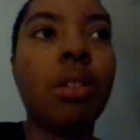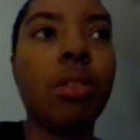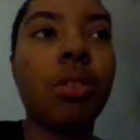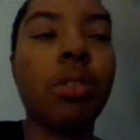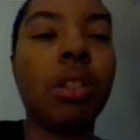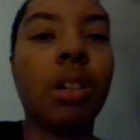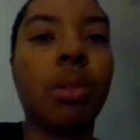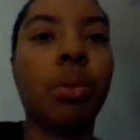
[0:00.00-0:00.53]

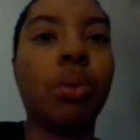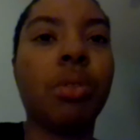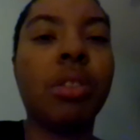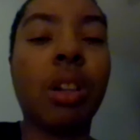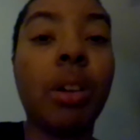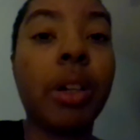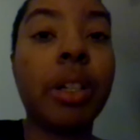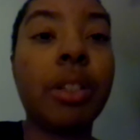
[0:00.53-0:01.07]
So
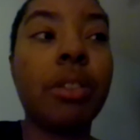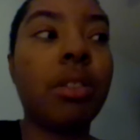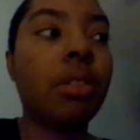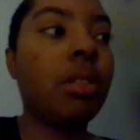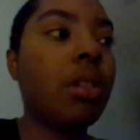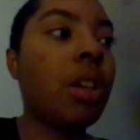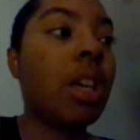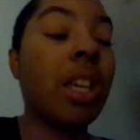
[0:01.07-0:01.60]

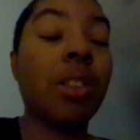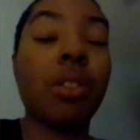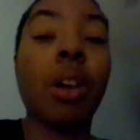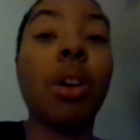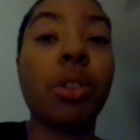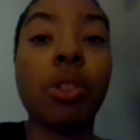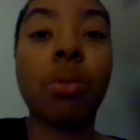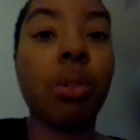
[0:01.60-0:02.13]
Taurus is
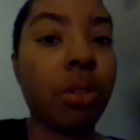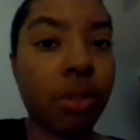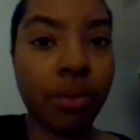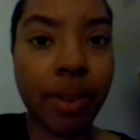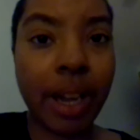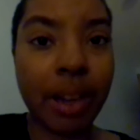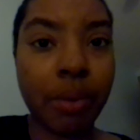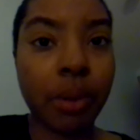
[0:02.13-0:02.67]
also a
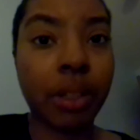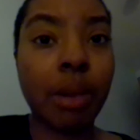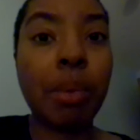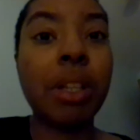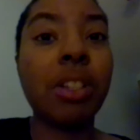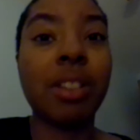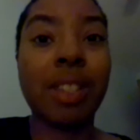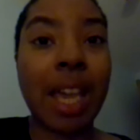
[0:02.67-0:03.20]
survivor. Let
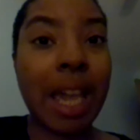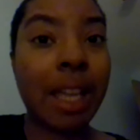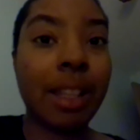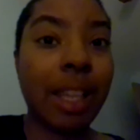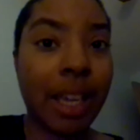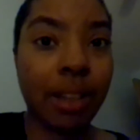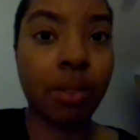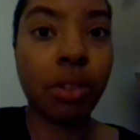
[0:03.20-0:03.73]
me just
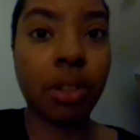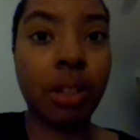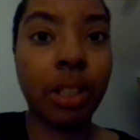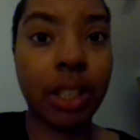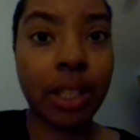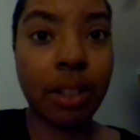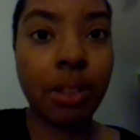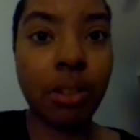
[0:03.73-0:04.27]
add that to the
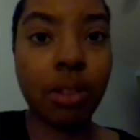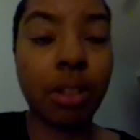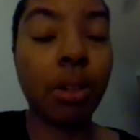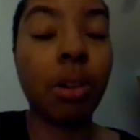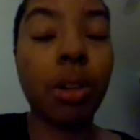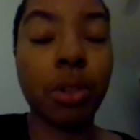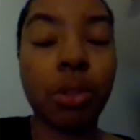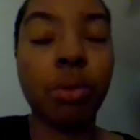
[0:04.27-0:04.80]
list.
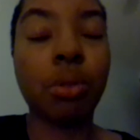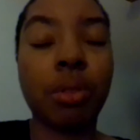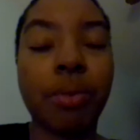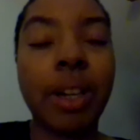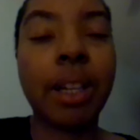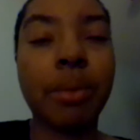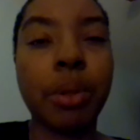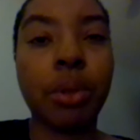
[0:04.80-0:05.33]
They're also
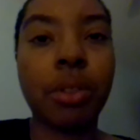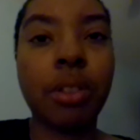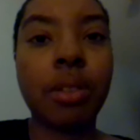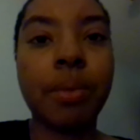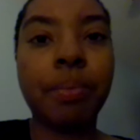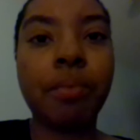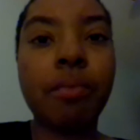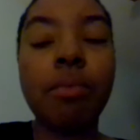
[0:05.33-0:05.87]
survivors.
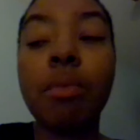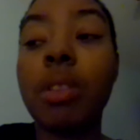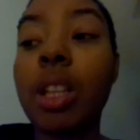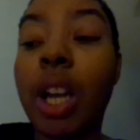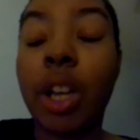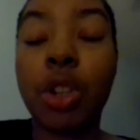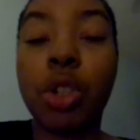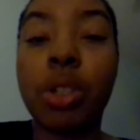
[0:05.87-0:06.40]

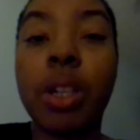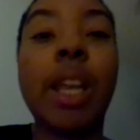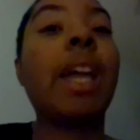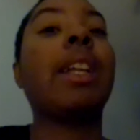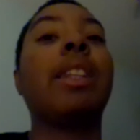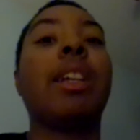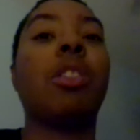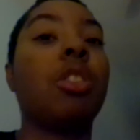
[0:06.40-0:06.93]
I should
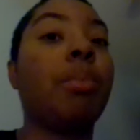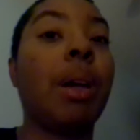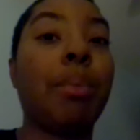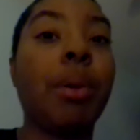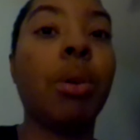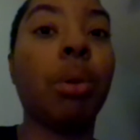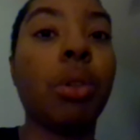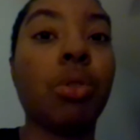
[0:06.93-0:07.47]
add that to my
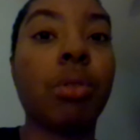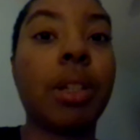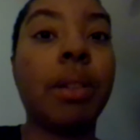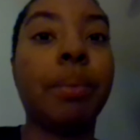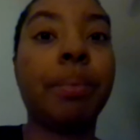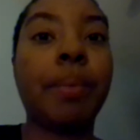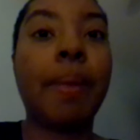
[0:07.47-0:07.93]
poetry.